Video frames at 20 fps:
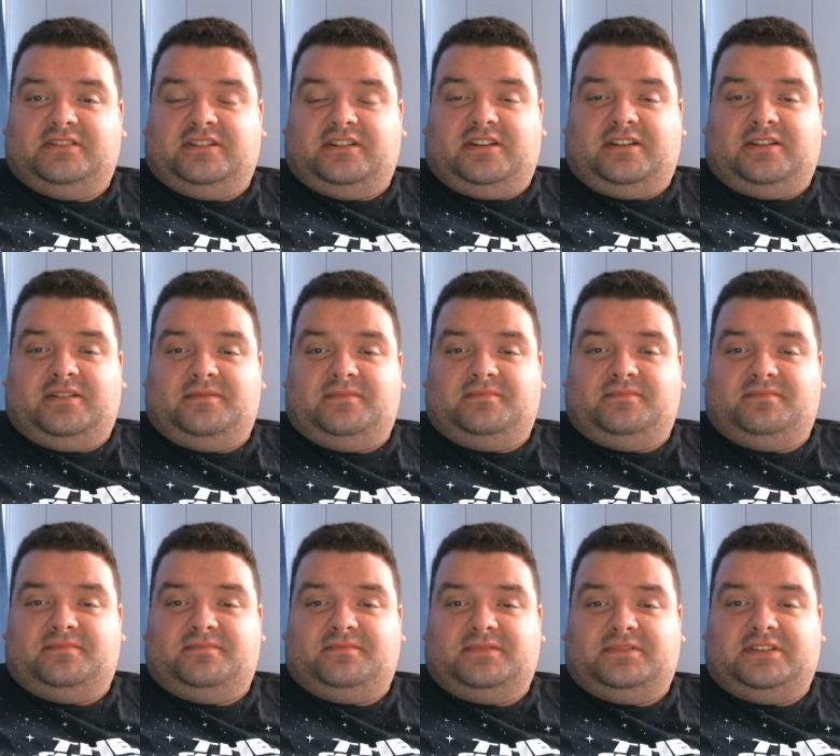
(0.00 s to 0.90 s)

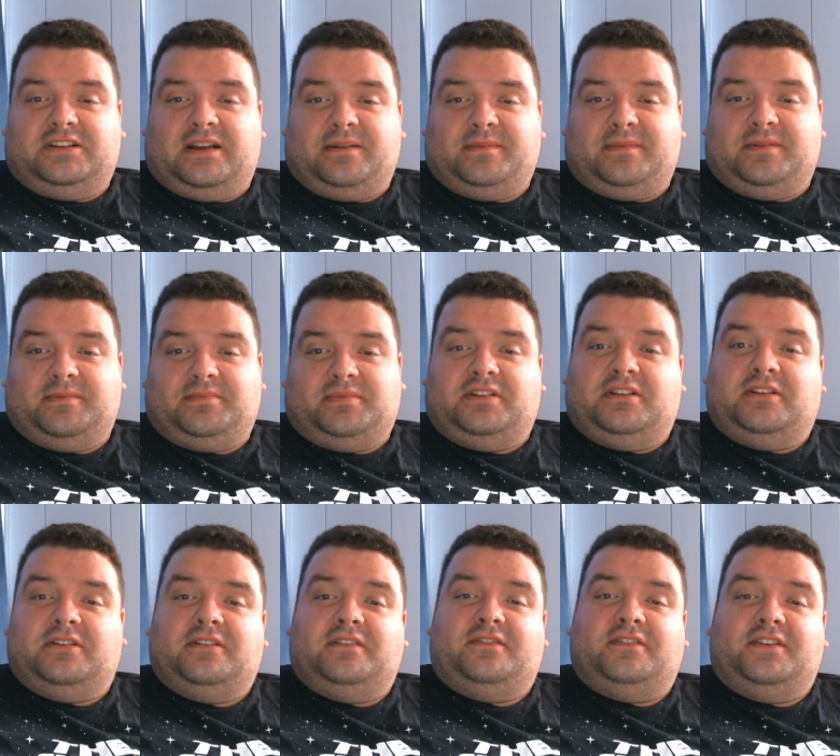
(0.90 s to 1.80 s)
um, comment
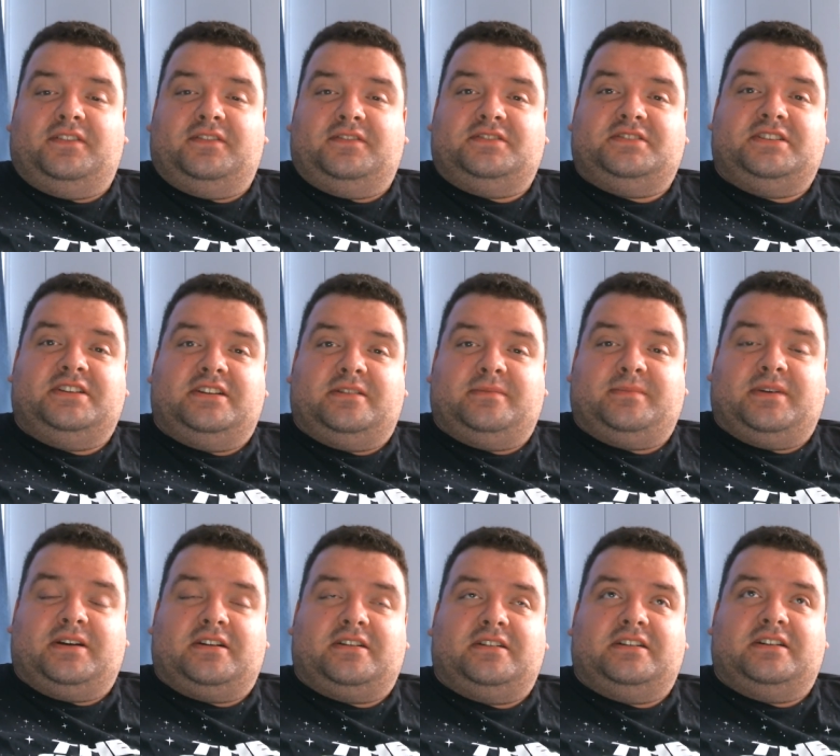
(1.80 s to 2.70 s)
below if you've seen
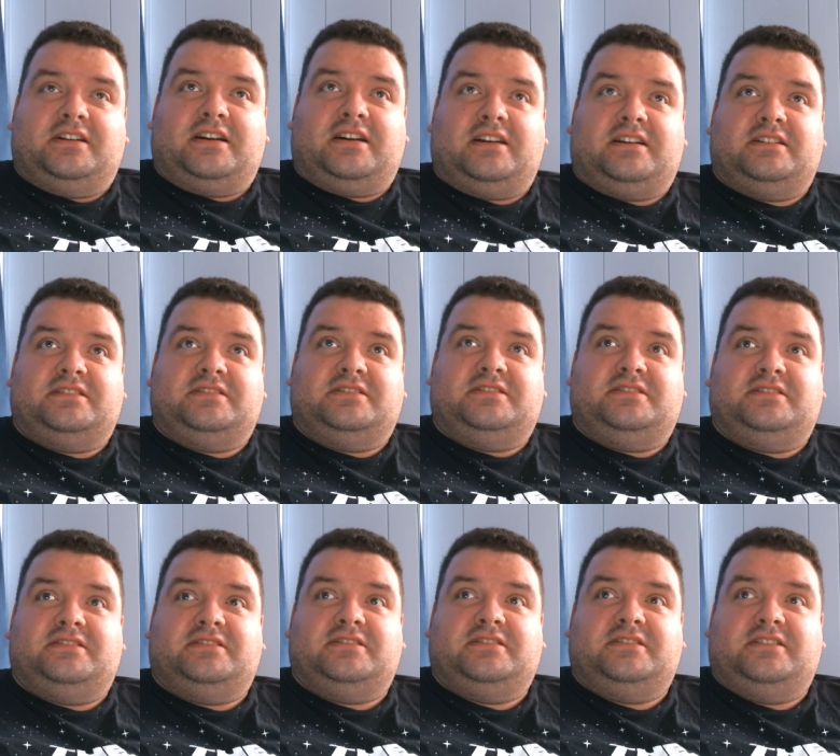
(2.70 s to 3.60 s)
American
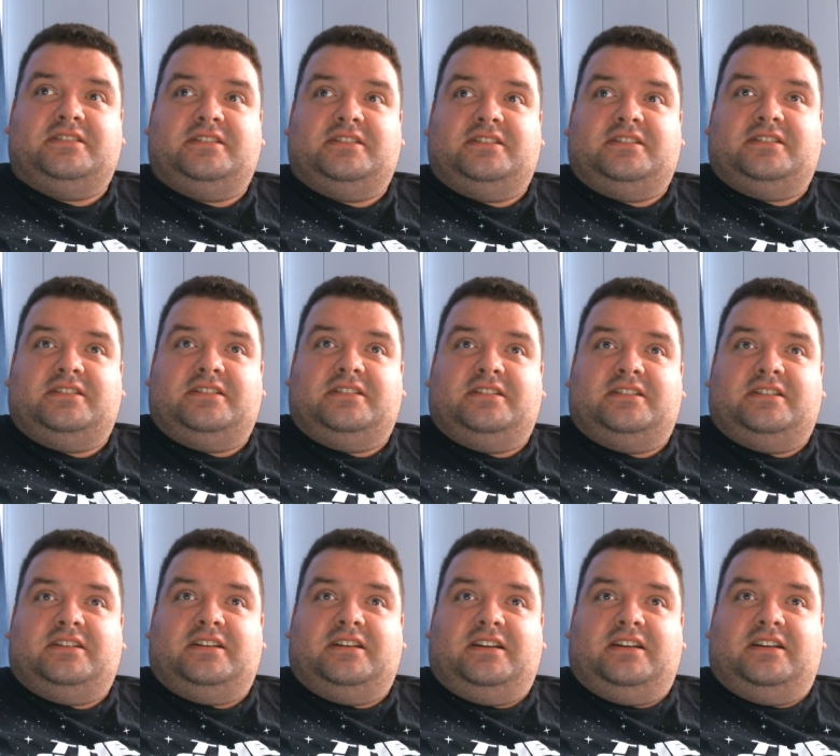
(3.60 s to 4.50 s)
Gods,
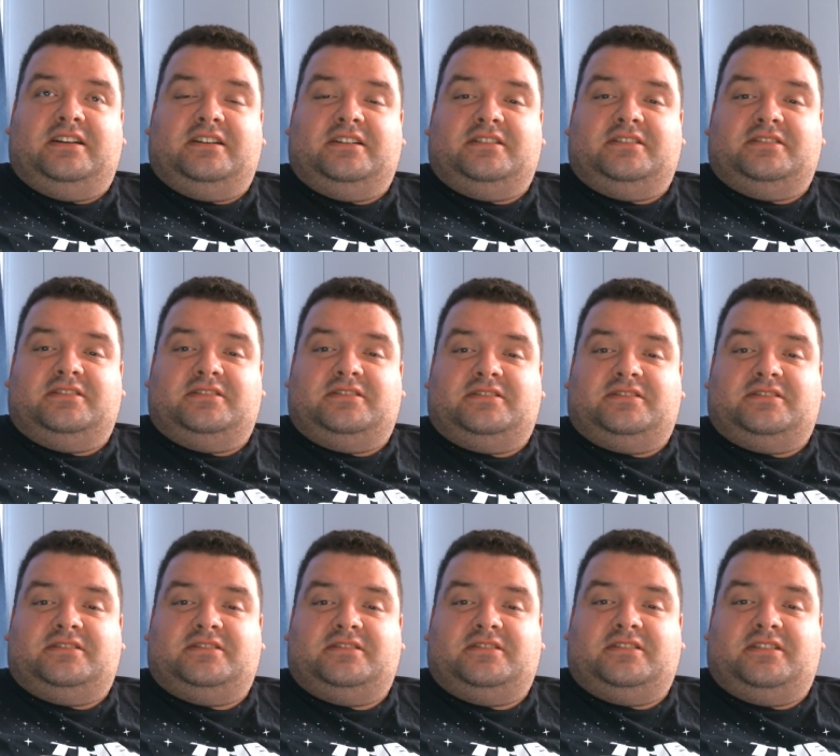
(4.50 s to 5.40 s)
and
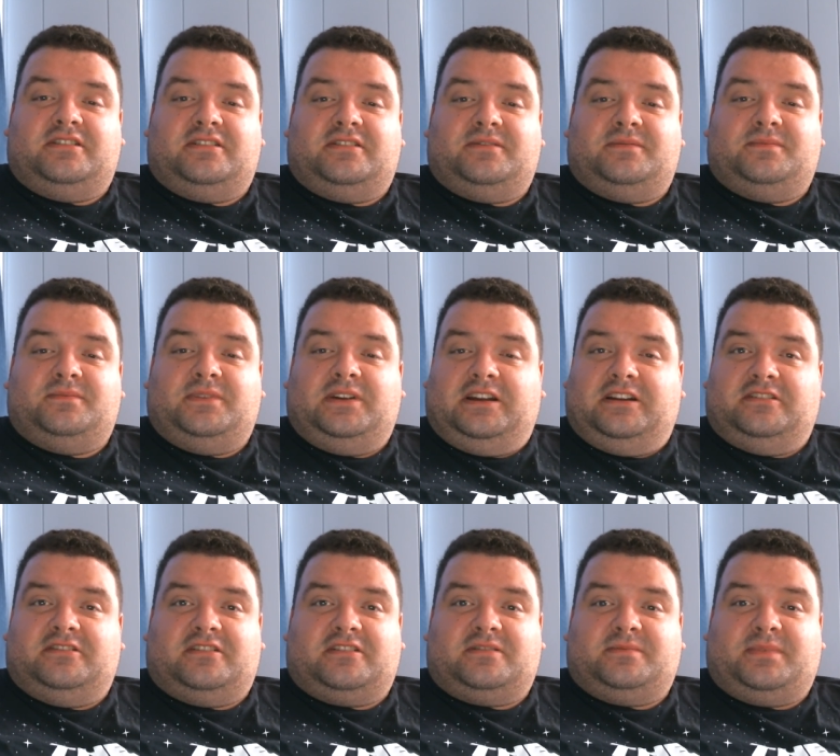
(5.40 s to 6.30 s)
um, we can
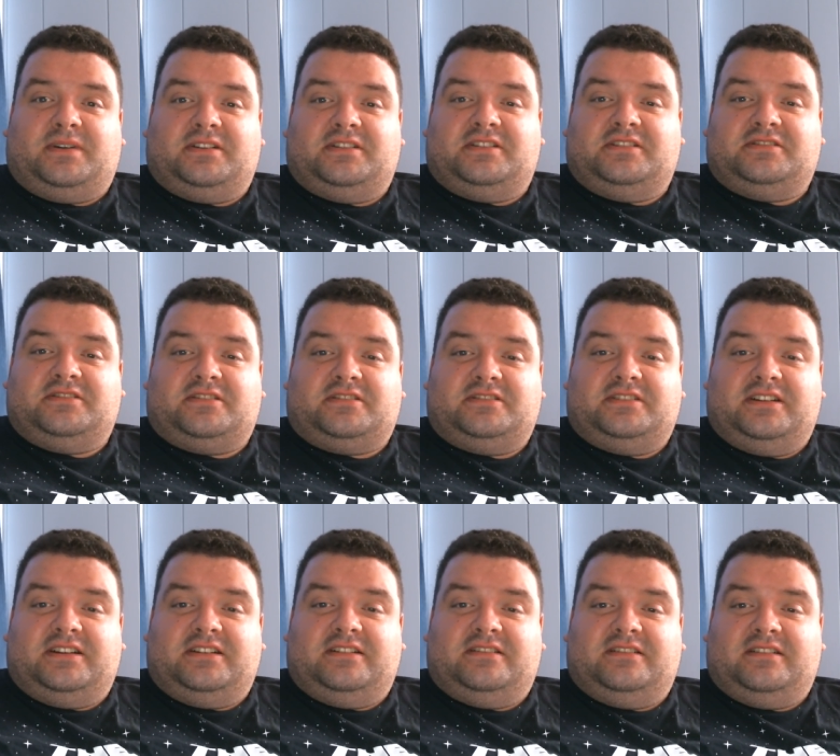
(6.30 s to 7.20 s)
talk about this all
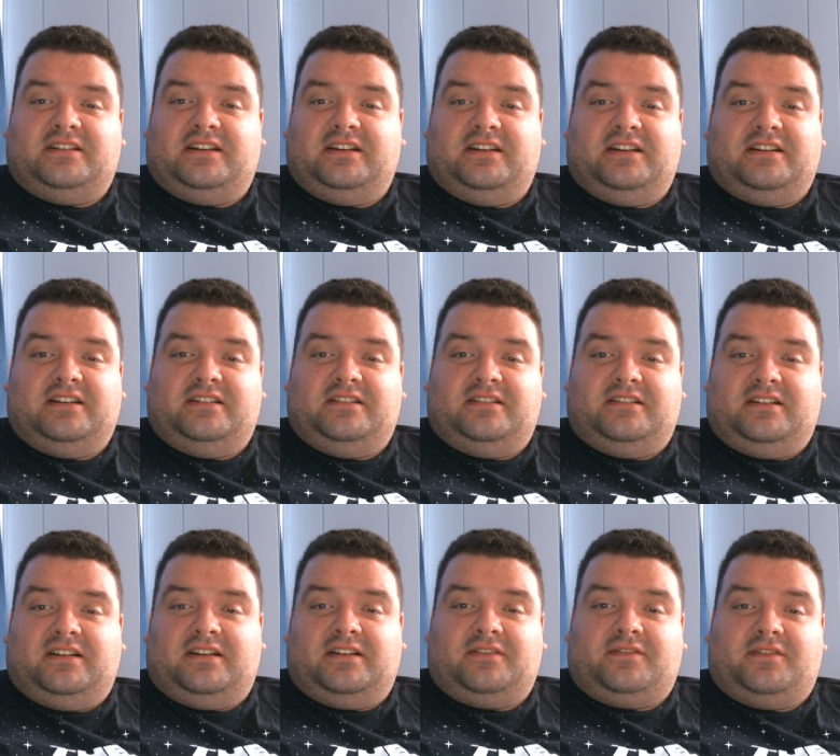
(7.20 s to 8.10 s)
day. I,
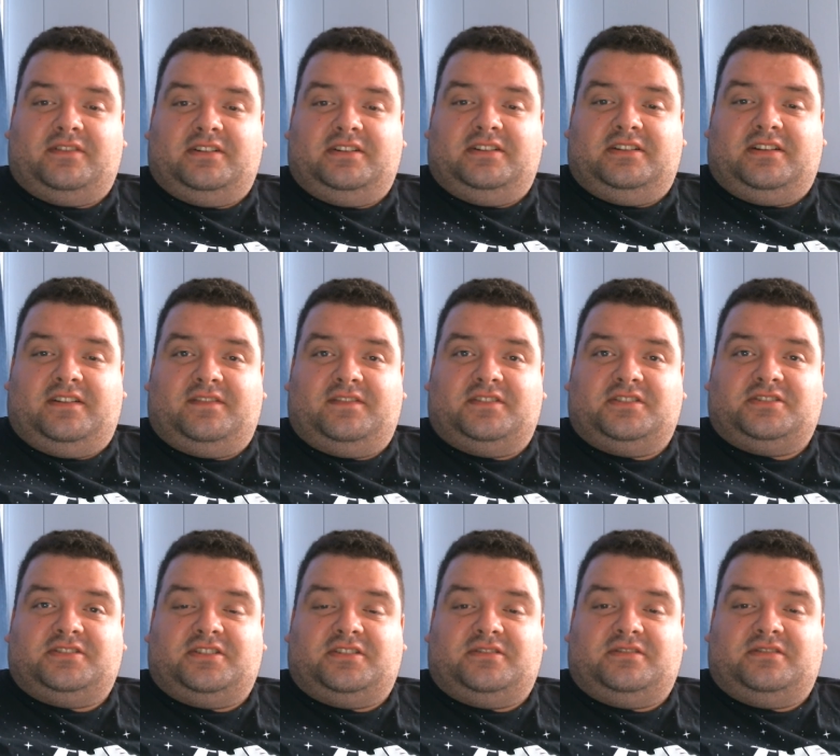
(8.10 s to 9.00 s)
I really love the
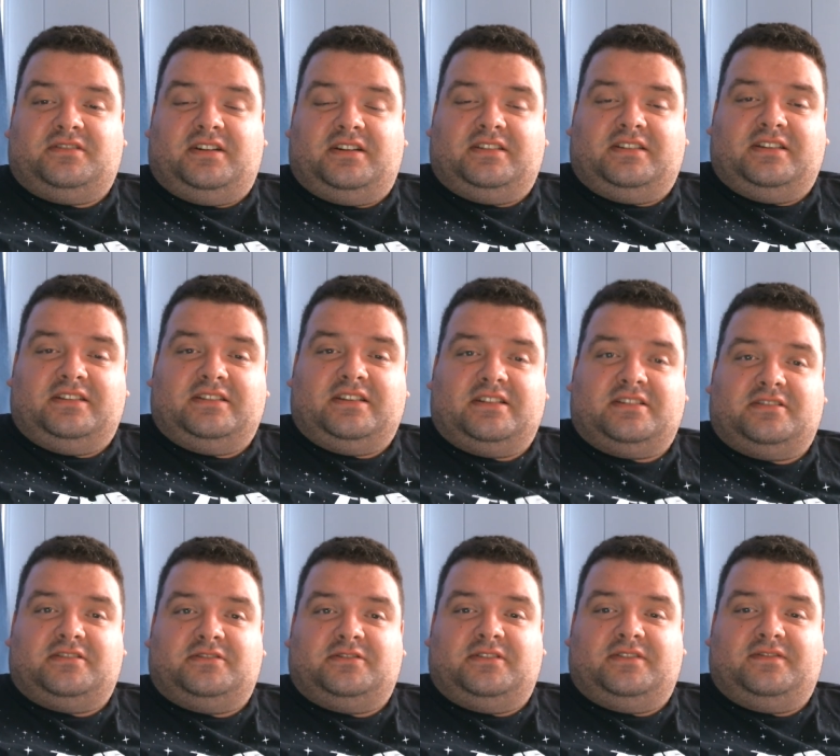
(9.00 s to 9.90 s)
show. I think that
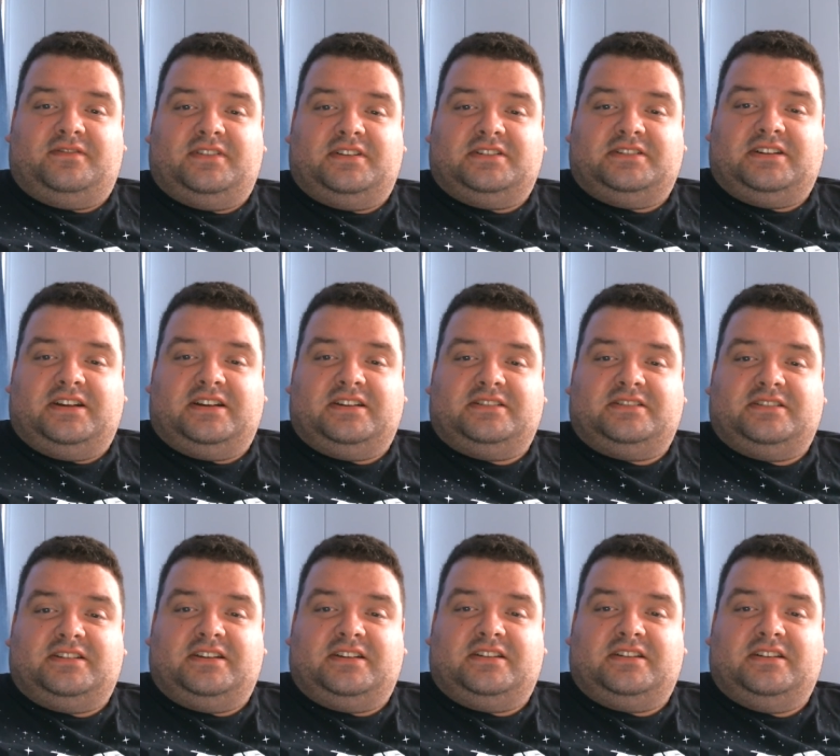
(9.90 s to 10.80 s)
they're doing
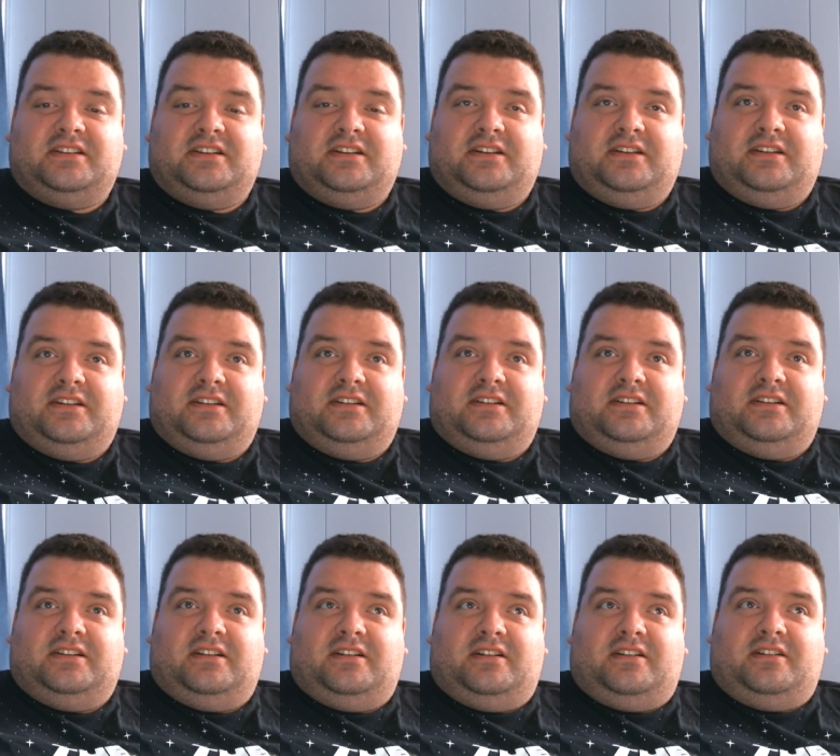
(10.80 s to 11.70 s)
fantastic.
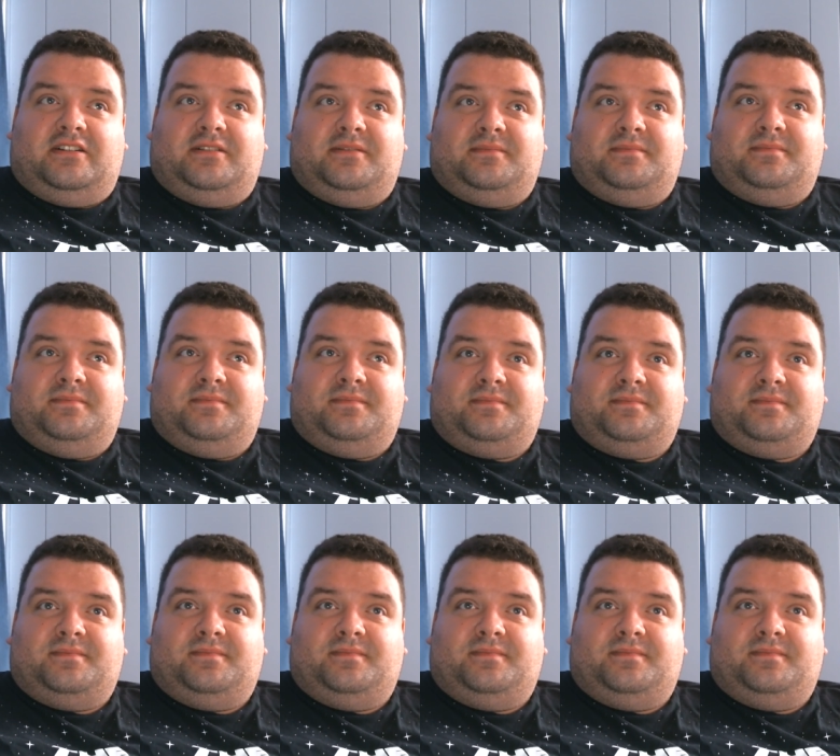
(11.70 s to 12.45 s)
Um,